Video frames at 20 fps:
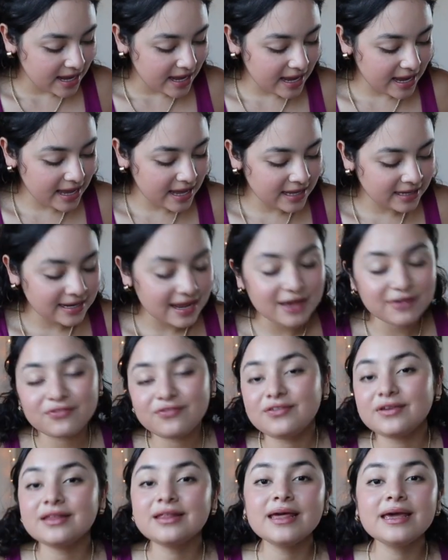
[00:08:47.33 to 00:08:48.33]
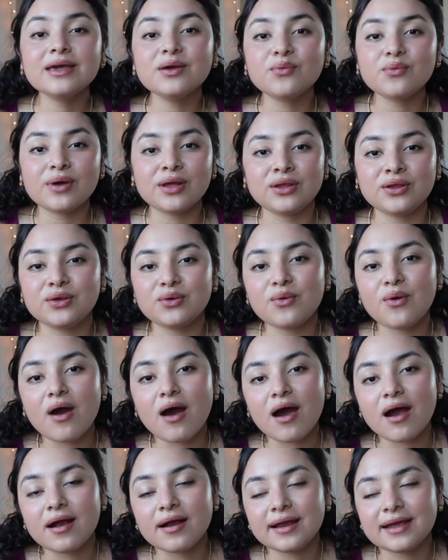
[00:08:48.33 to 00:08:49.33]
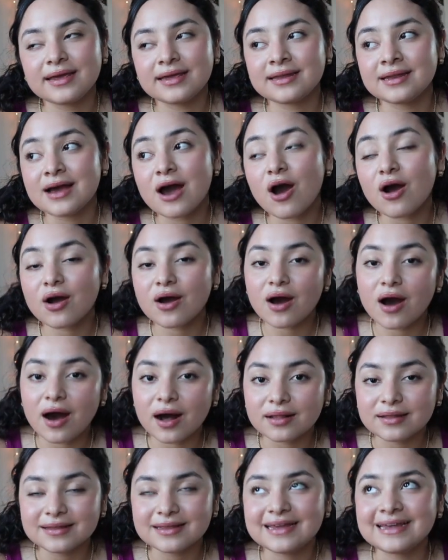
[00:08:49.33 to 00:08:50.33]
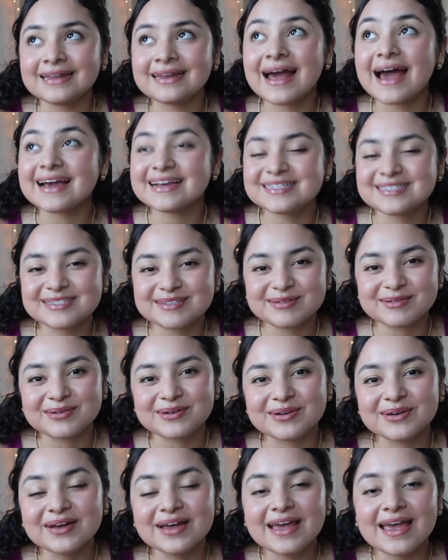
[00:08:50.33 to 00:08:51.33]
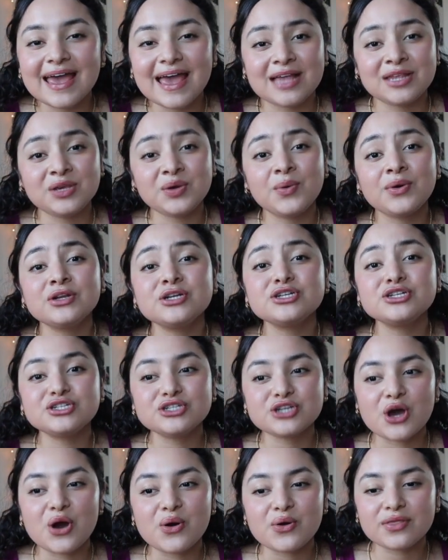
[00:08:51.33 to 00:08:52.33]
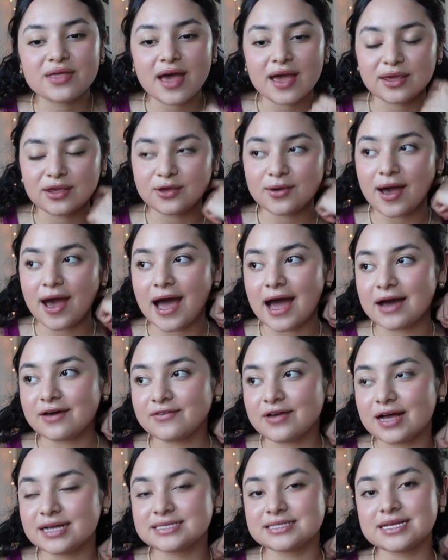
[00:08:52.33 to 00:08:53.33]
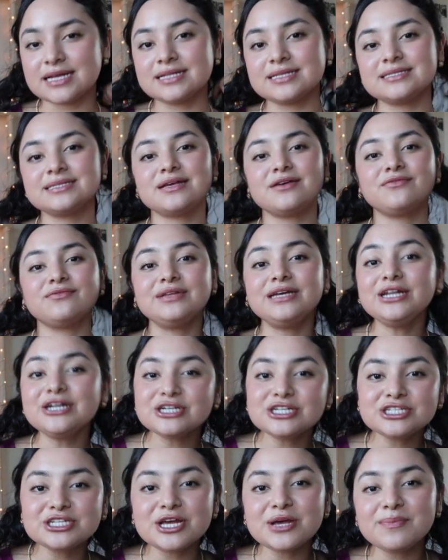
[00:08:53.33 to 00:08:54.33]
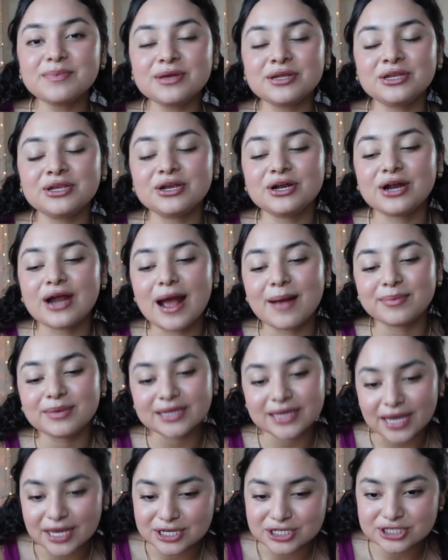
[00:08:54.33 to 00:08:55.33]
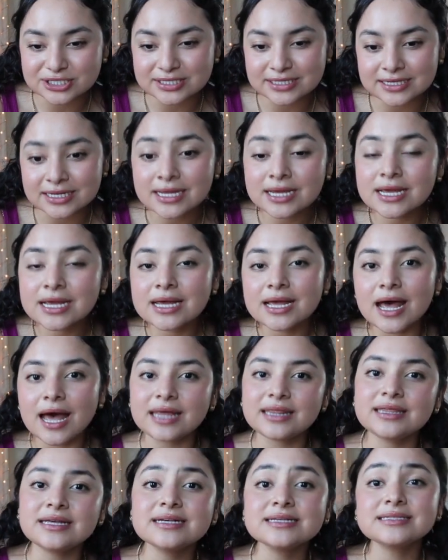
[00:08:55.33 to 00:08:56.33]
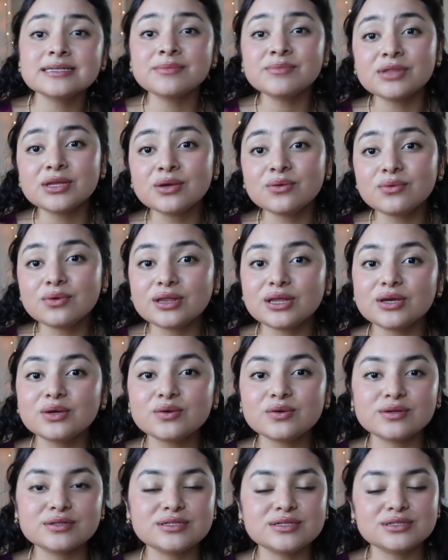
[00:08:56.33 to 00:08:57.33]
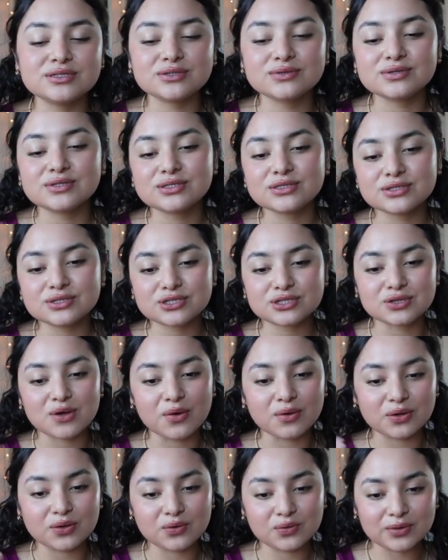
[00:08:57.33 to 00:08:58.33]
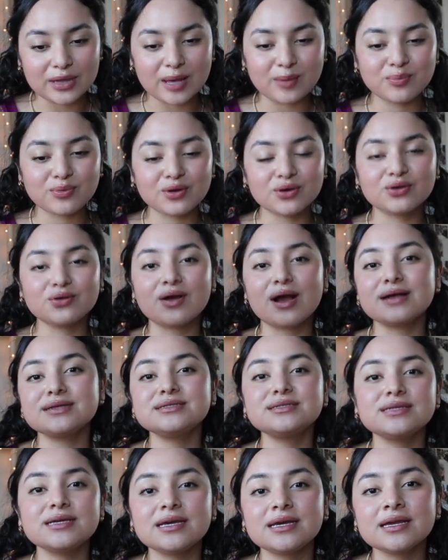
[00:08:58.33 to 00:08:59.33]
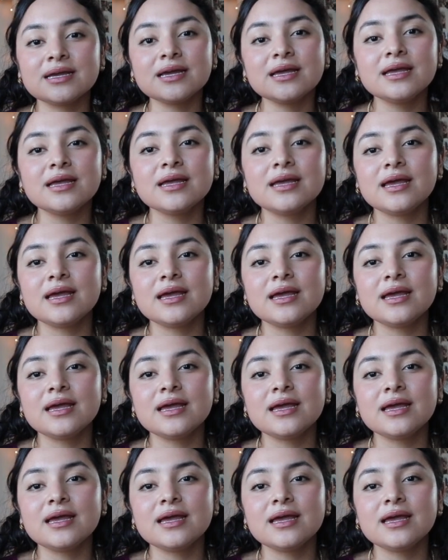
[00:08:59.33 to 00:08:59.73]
And I feel like when you are in high school and you want to show that you have a sense of leadership in your application, I think something really cool to do is to show you like progressing